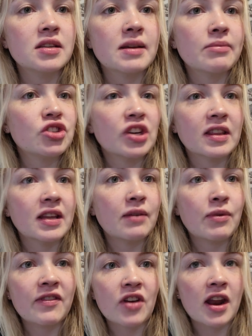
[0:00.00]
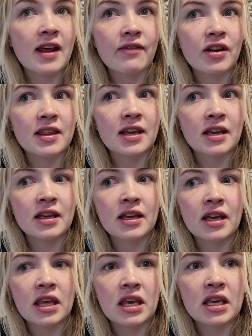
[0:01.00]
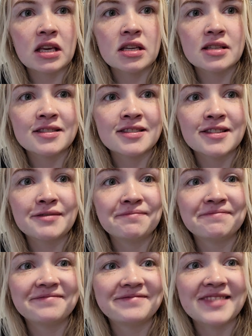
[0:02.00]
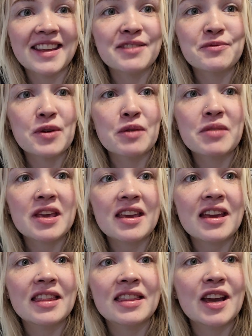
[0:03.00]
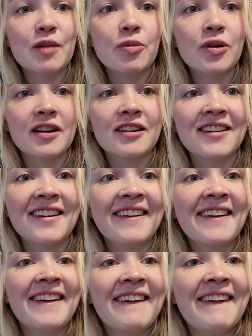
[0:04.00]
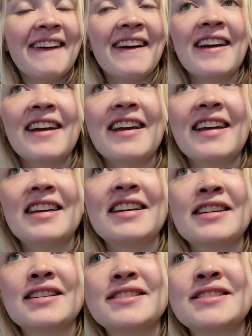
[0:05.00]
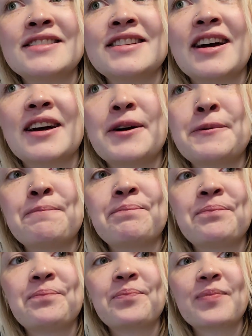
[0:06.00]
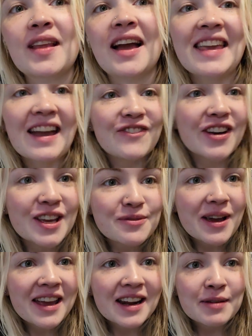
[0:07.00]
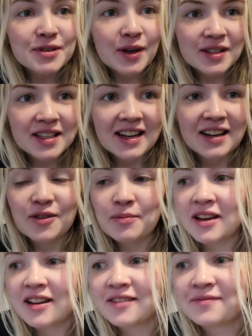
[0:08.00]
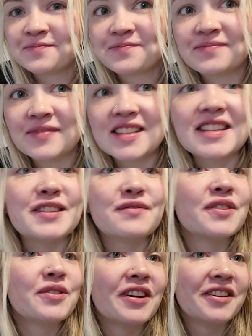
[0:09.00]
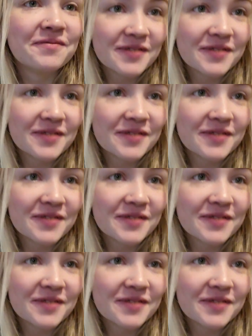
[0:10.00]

double check that we've got everything and then we'll be at the airport and um, I can't fucking wait I'm so excited oh my god this doesn't feel real